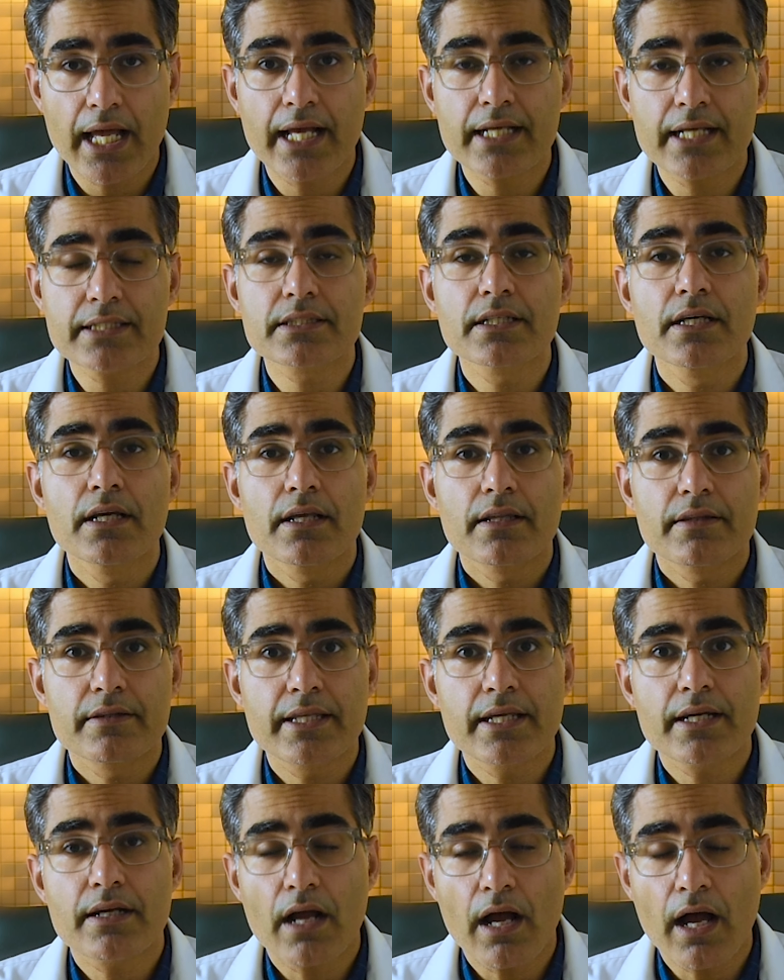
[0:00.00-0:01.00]
as
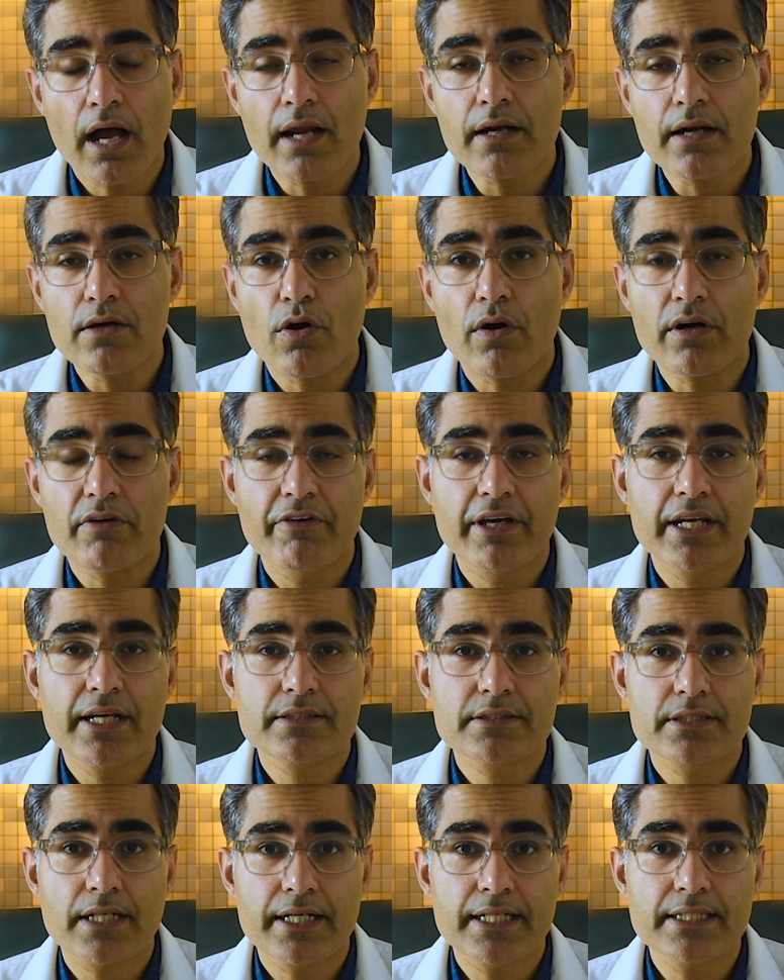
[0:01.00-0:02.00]
there are not
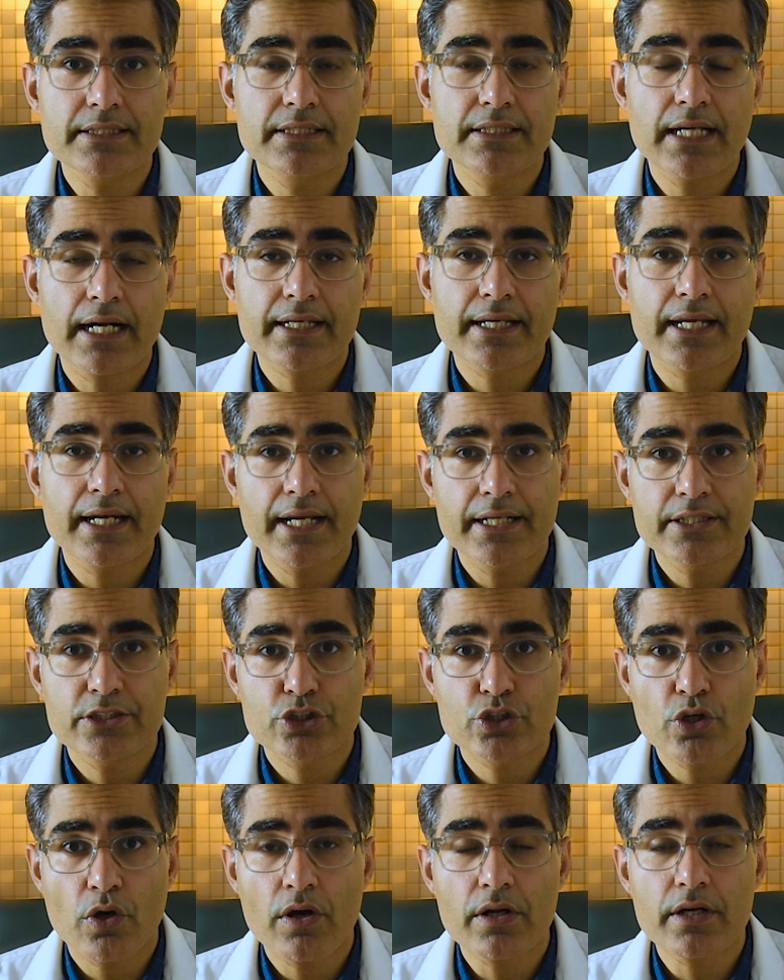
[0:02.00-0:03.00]
various studies that can
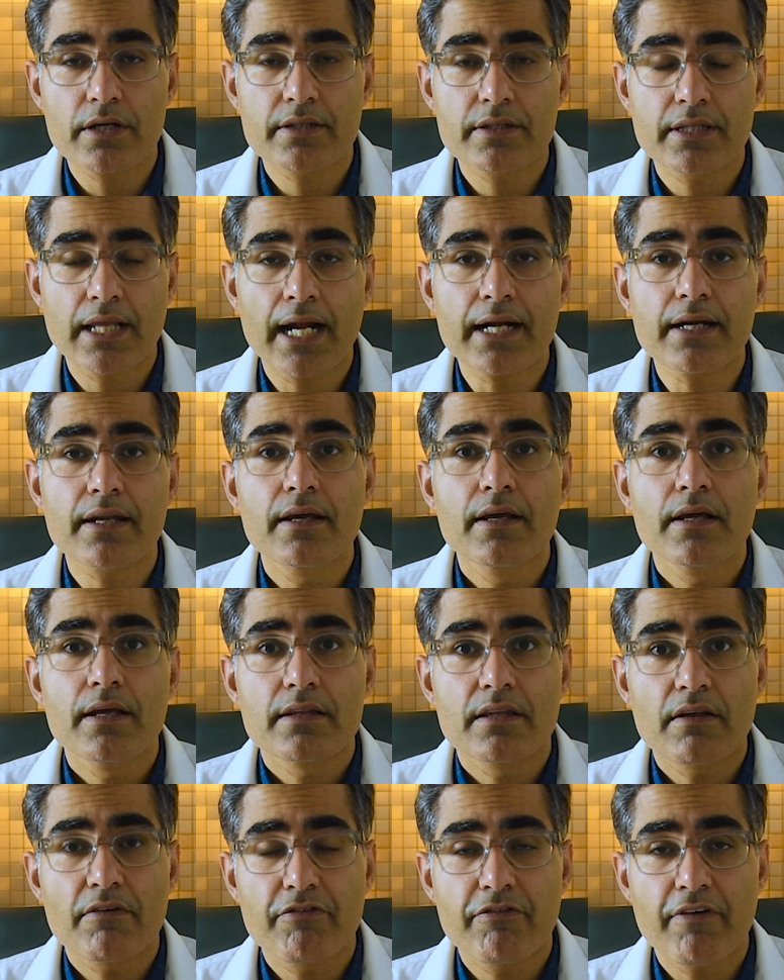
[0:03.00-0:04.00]
ensure that
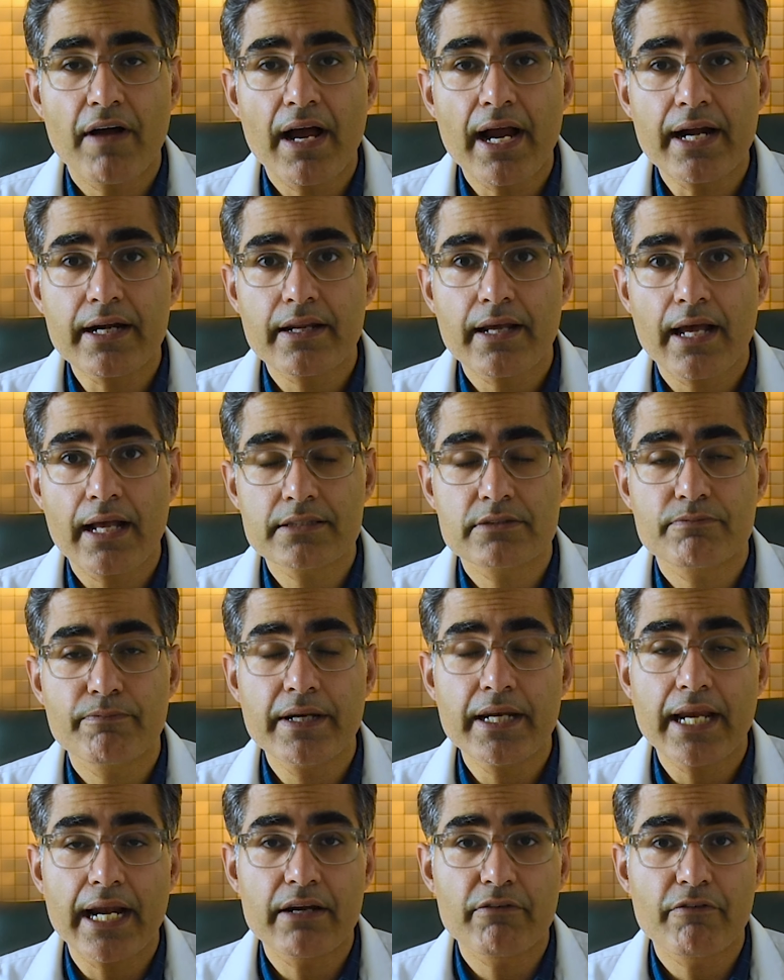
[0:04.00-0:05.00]
the fat has
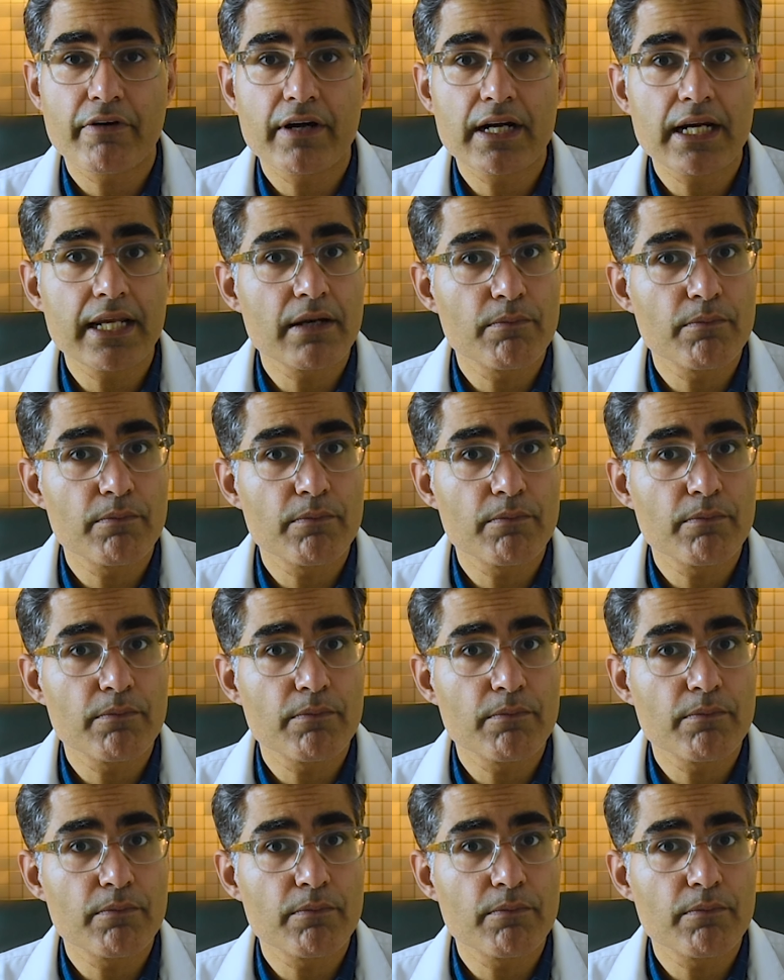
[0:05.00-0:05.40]
been adequately